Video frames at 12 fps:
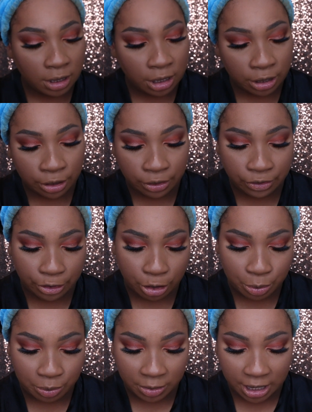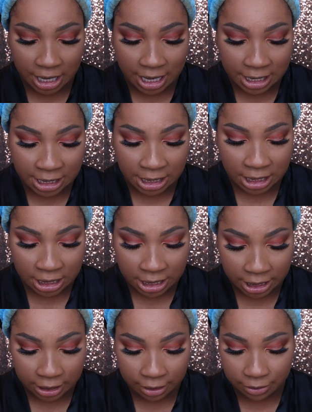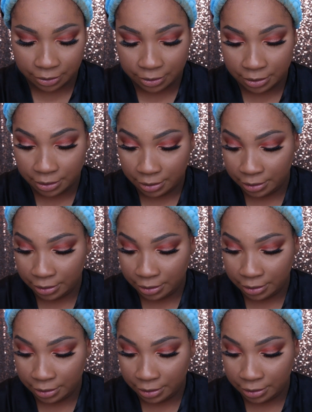glitter from Candy Love.